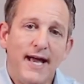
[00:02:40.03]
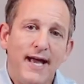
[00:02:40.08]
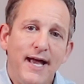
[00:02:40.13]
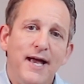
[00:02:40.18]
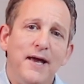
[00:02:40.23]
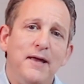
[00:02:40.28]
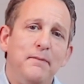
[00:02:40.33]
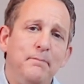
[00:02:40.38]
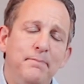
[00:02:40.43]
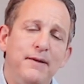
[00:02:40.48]

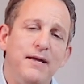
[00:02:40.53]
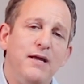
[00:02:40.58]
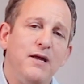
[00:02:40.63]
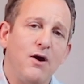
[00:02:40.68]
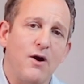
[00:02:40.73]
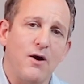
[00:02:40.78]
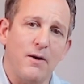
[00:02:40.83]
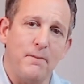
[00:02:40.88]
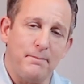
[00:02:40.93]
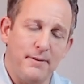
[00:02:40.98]
and
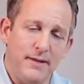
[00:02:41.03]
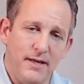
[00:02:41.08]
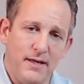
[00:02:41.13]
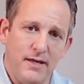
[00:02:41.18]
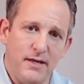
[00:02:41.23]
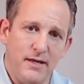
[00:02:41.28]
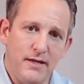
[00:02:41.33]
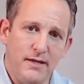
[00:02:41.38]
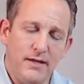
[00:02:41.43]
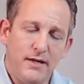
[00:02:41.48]

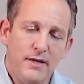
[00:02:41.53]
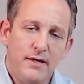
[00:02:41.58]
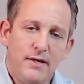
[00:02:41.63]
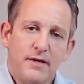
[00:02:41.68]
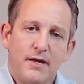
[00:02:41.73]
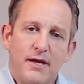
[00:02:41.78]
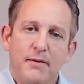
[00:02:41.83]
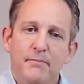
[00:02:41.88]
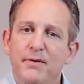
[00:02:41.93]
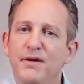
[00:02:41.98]
PRP
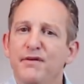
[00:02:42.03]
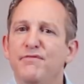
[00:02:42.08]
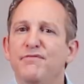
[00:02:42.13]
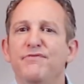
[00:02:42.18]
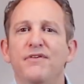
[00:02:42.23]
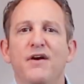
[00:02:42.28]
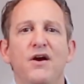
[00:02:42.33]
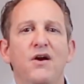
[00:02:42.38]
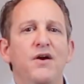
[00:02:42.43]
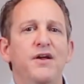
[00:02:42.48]
can be
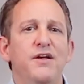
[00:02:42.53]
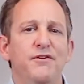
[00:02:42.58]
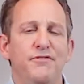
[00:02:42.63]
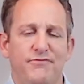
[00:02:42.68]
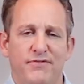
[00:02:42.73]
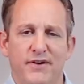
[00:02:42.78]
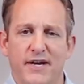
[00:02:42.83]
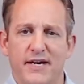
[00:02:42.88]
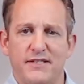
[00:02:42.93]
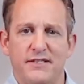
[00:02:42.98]
very
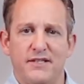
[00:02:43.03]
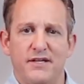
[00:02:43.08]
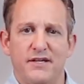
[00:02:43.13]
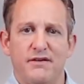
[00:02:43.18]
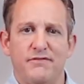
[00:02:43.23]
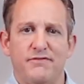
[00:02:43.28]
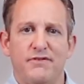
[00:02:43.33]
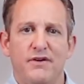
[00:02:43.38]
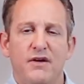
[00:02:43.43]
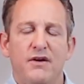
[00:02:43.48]

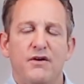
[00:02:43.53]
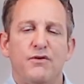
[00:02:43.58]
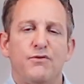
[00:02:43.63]
effective